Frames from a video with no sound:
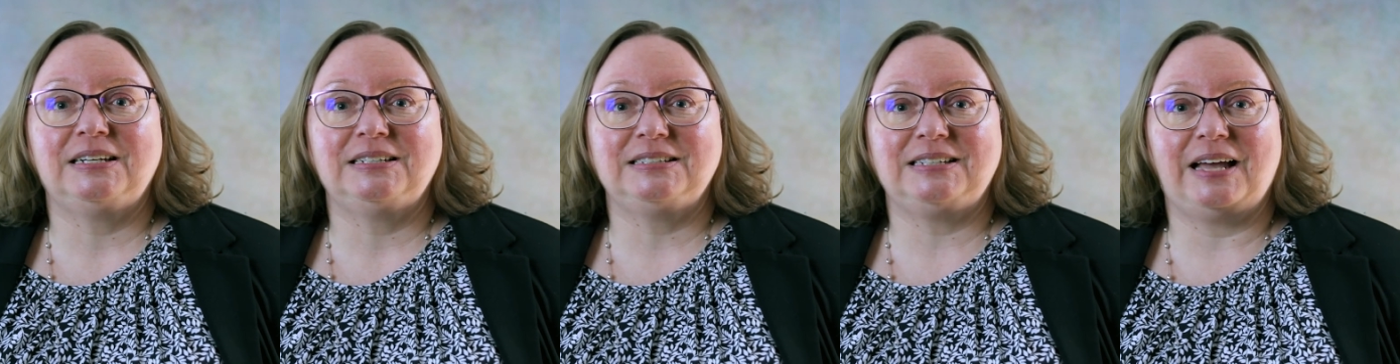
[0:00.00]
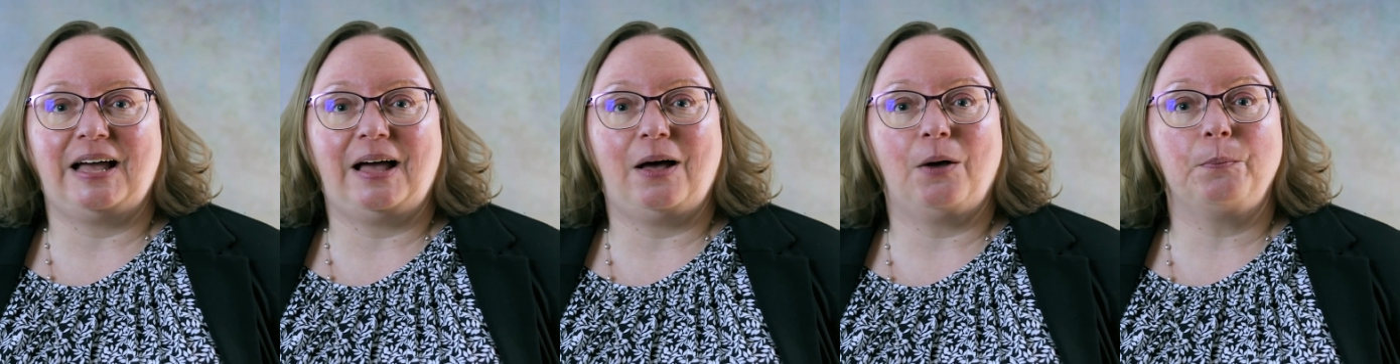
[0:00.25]

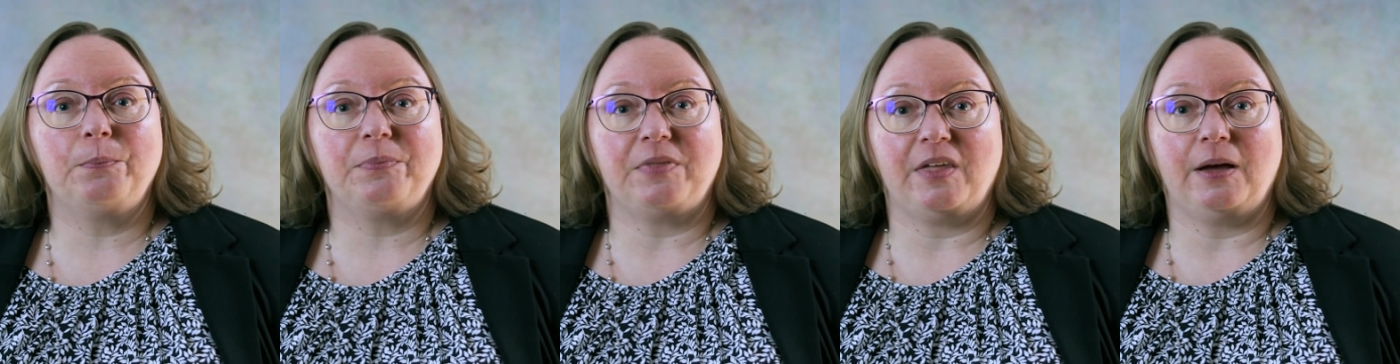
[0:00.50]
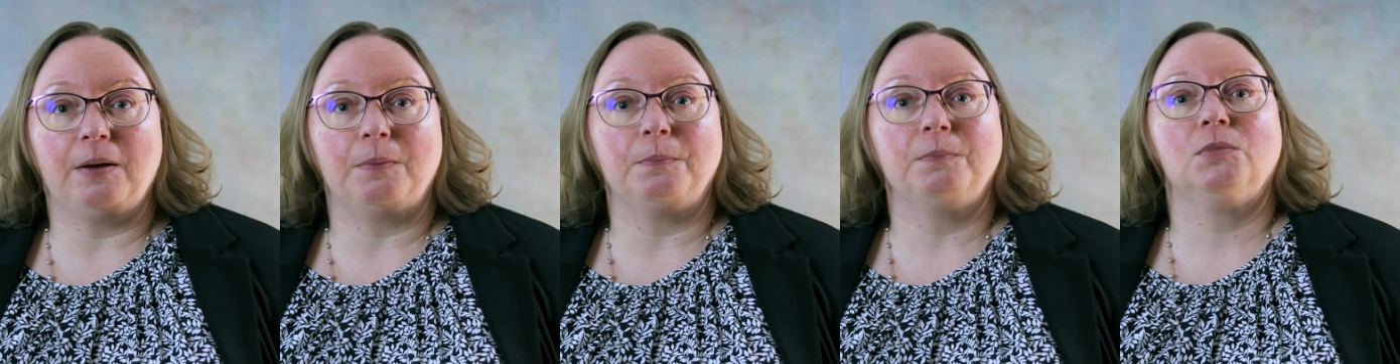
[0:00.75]
to help
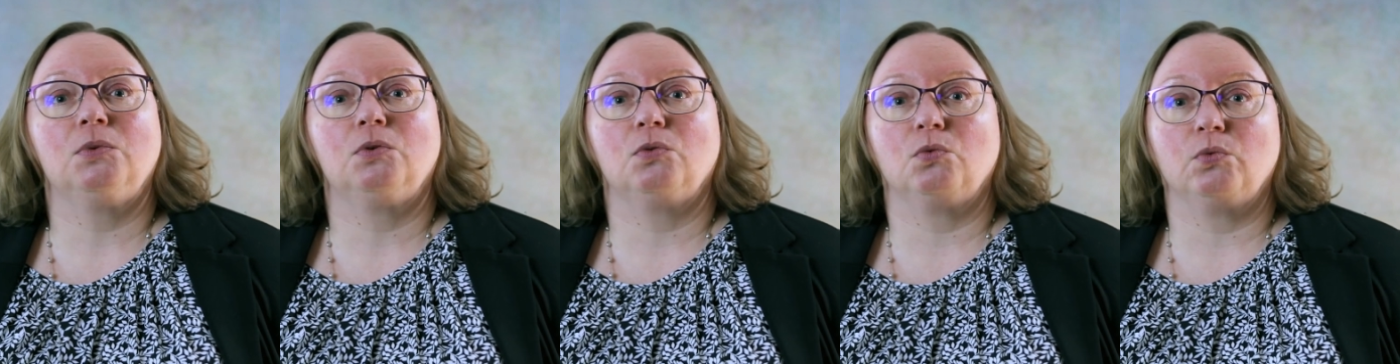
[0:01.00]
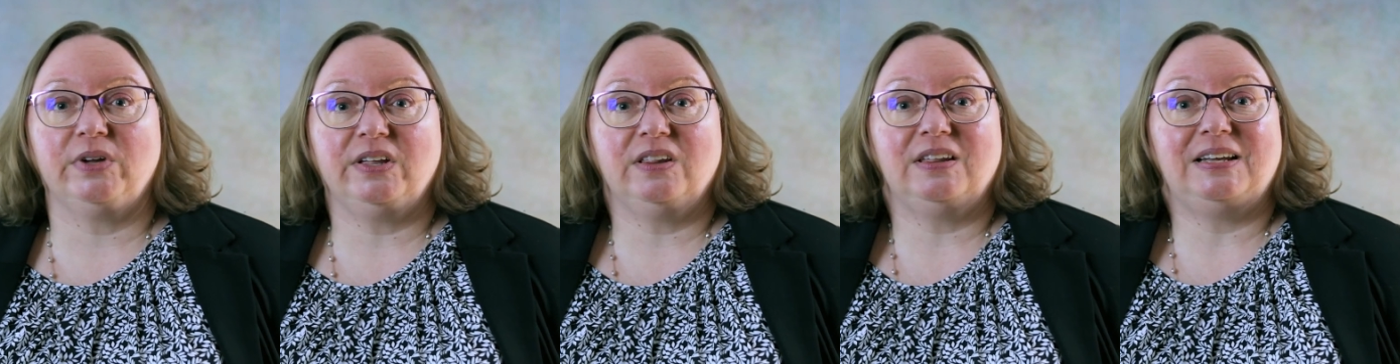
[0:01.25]
them
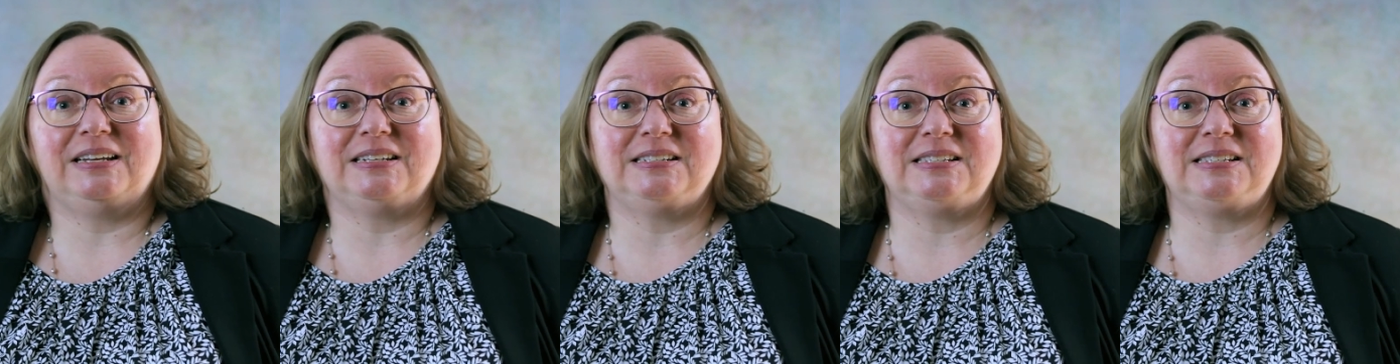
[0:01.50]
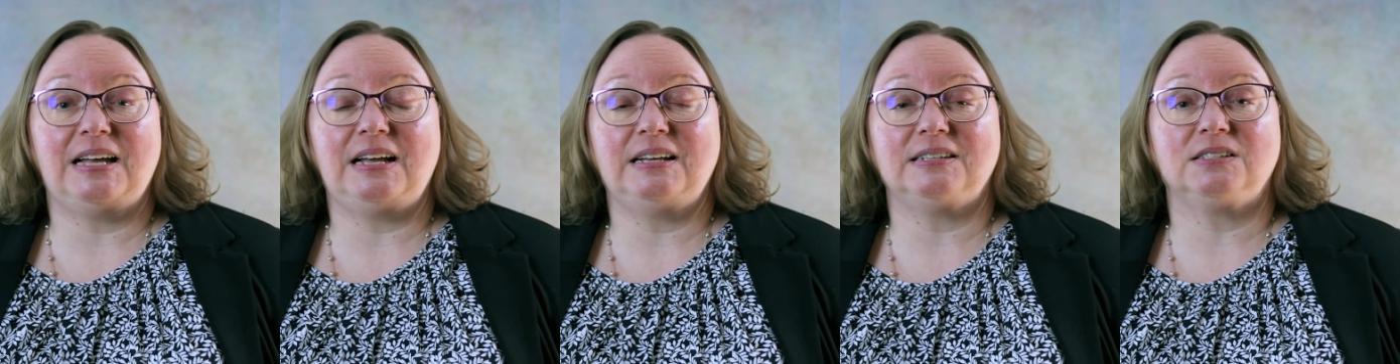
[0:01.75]
really
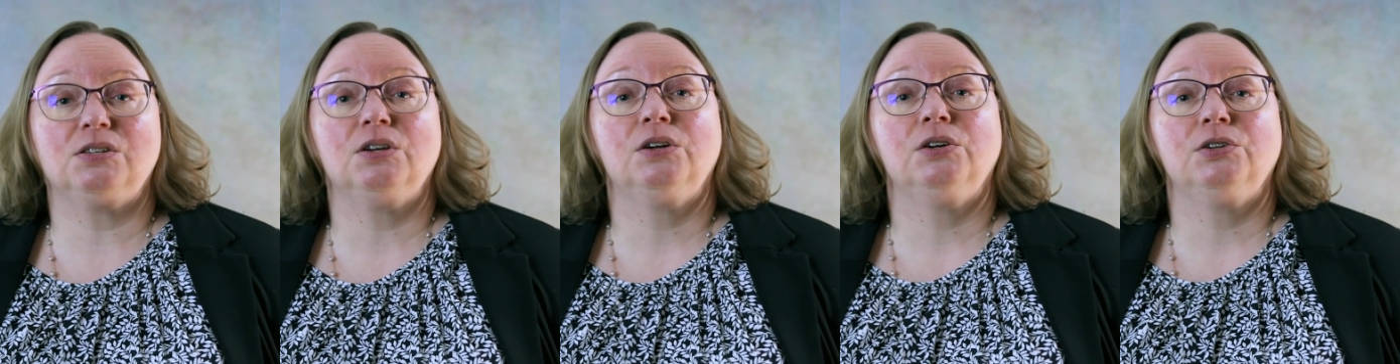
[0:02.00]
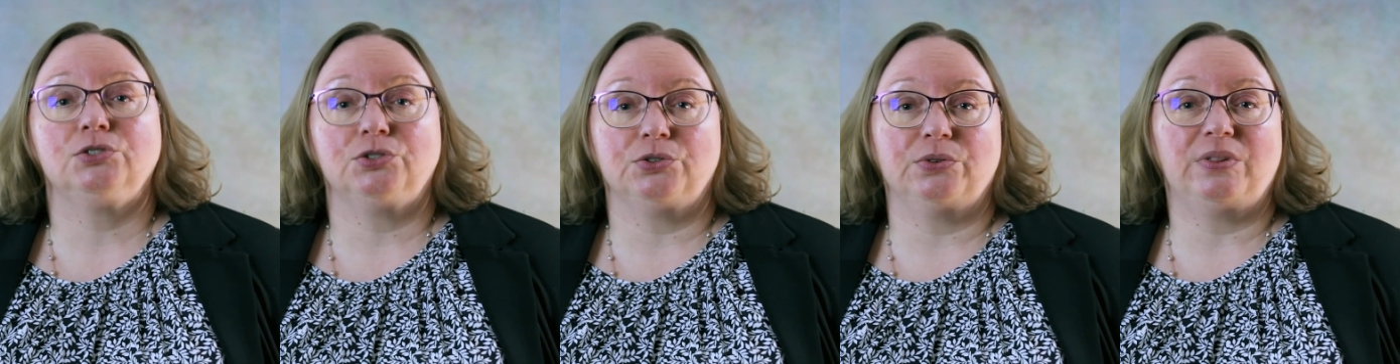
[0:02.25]
assess,
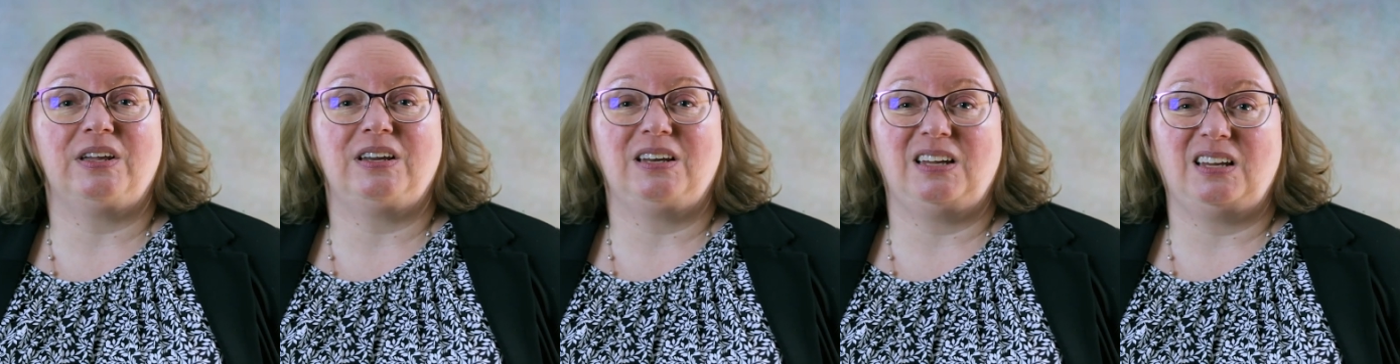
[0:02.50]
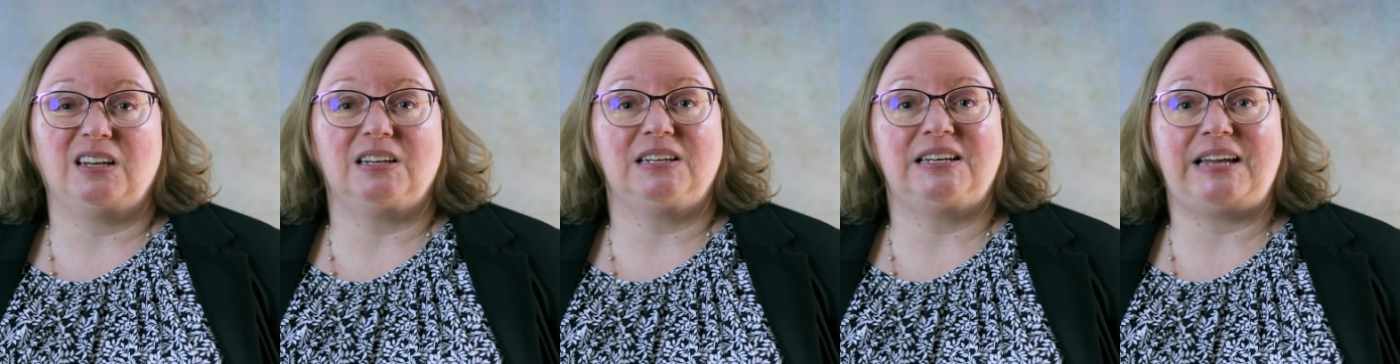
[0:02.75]
do they
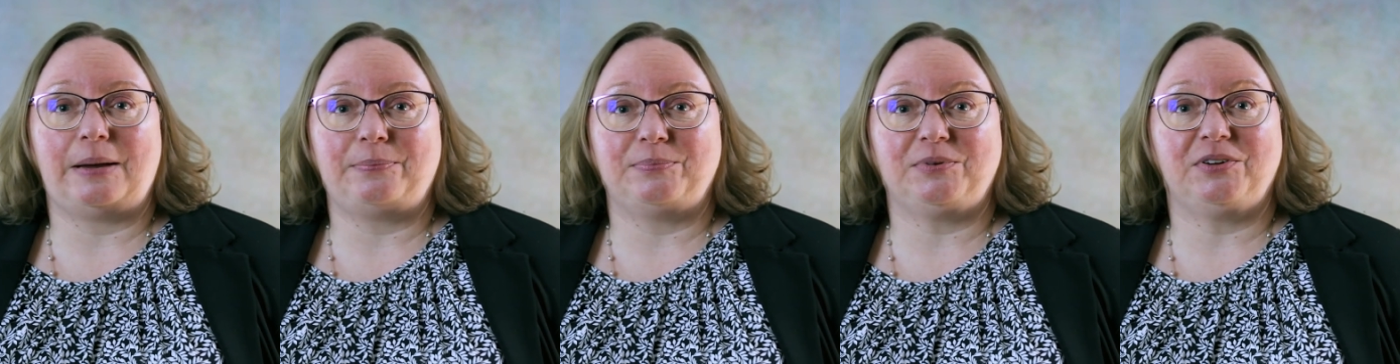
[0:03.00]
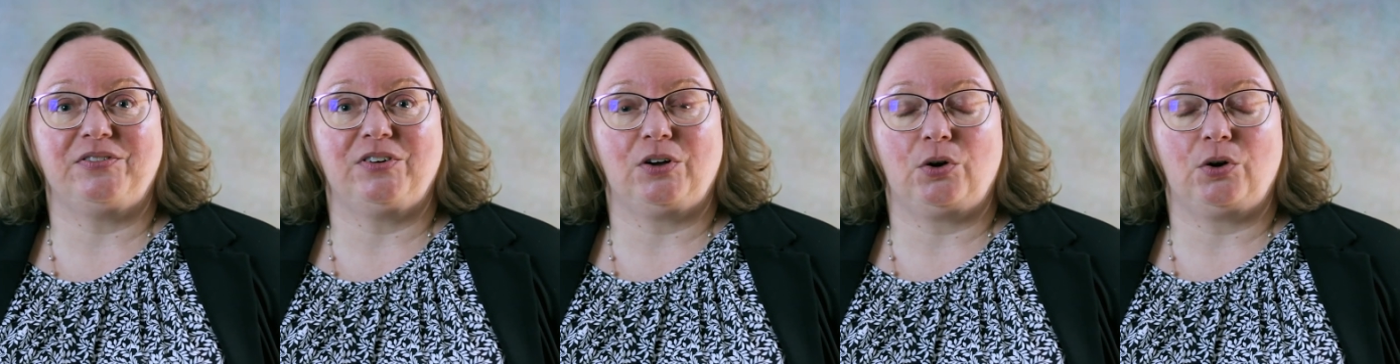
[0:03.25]
need adaptive